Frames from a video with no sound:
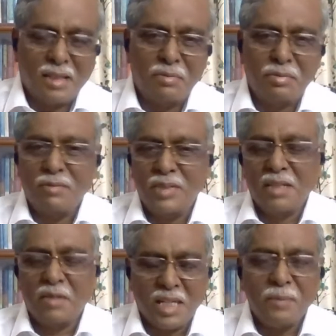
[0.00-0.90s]
of
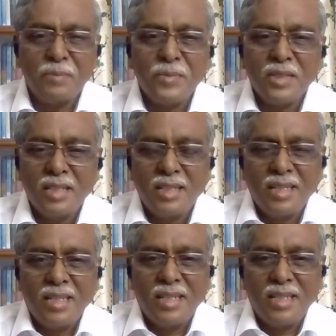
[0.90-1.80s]
Vijayawada,
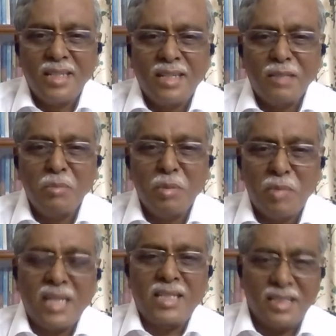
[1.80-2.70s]
he got me
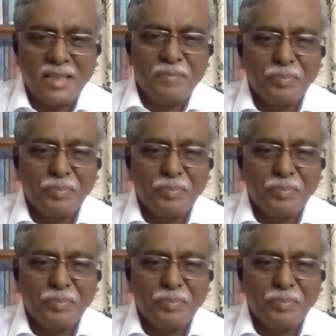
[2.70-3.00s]
married.